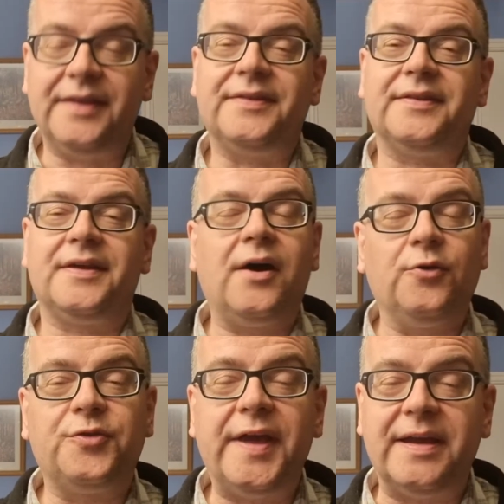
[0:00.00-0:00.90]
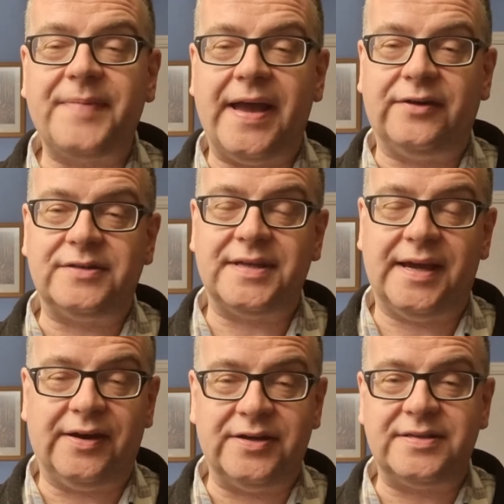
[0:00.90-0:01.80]
The whole thing about
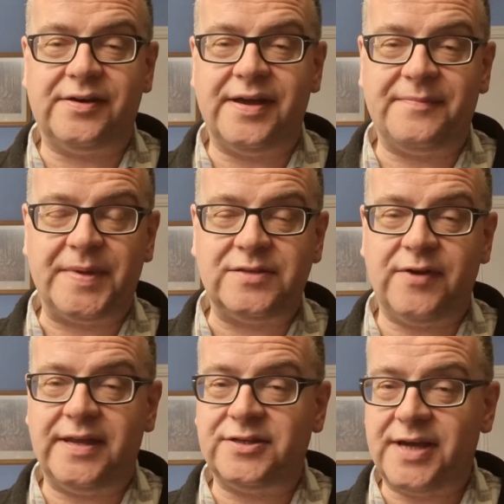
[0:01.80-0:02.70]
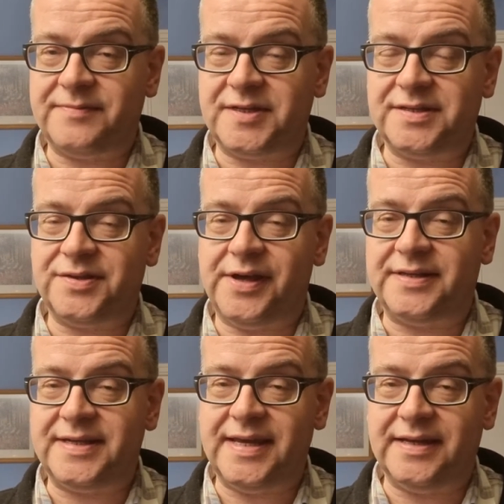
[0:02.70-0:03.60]
Isaiah between chapters
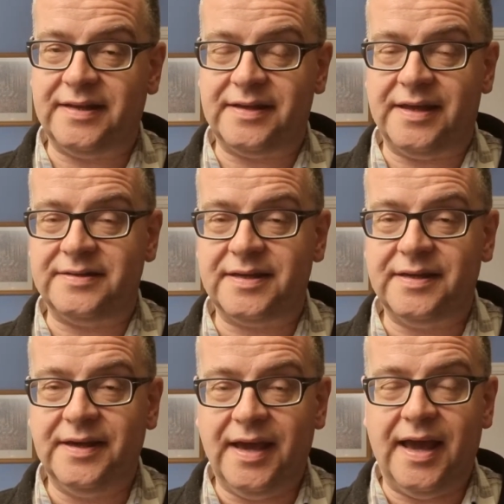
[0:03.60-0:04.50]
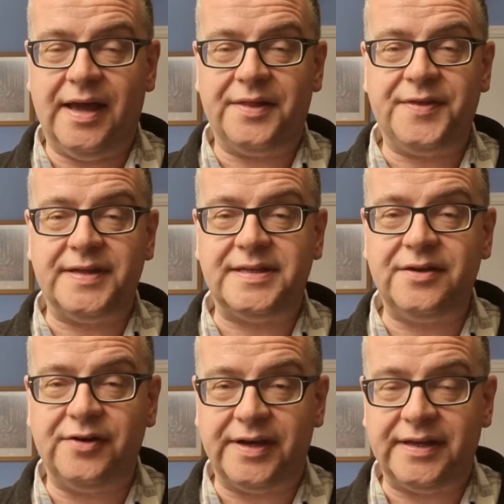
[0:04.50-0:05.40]
13 and
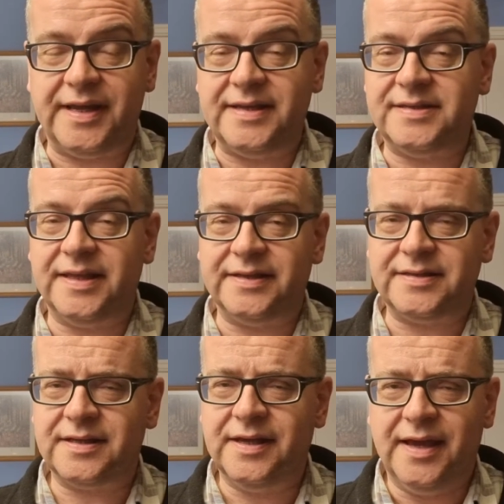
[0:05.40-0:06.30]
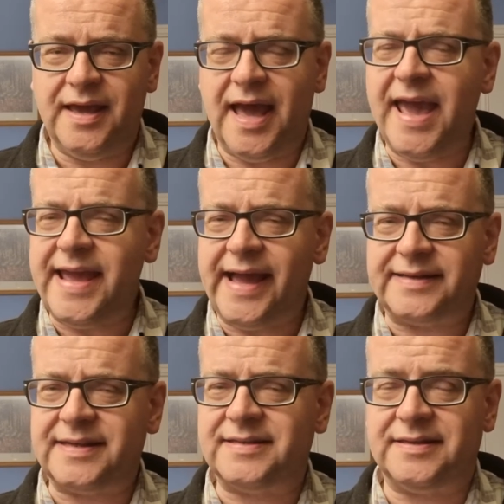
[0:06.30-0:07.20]
39 is that
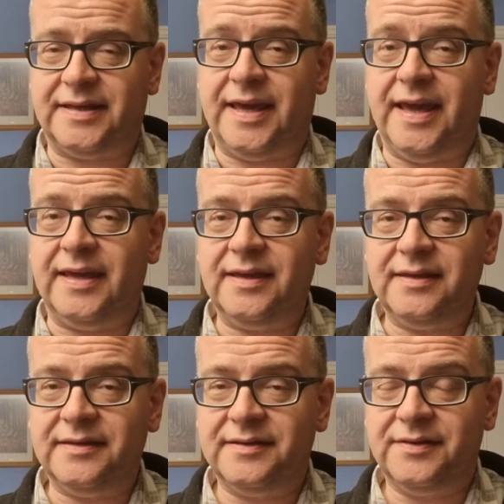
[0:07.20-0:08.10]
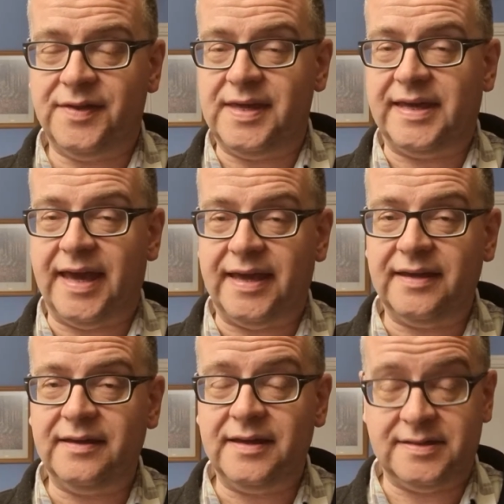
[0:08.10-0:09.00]
Ahaz isn't the king.
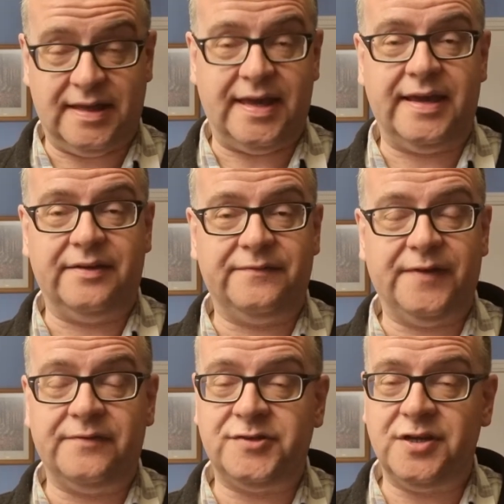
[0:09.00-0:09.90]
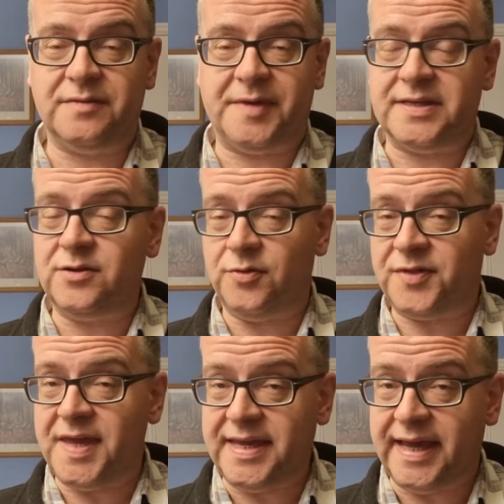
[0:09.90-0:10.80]
He's the king of Judah, but he's not
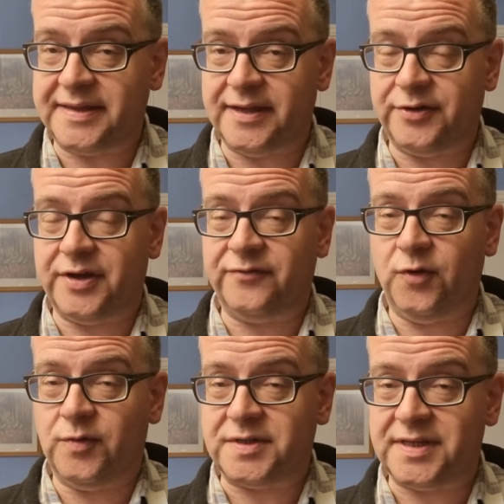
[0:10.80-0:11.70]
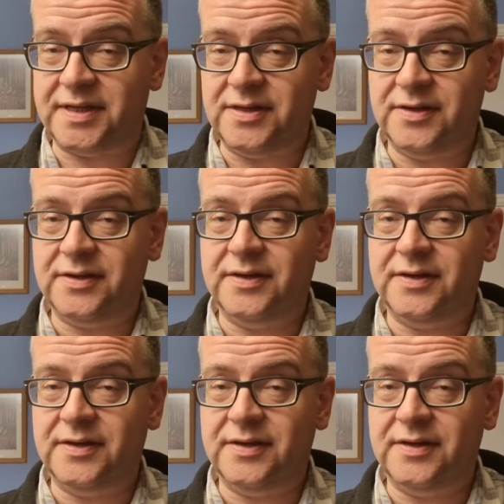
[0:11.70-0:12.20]
the king they're looking forward to.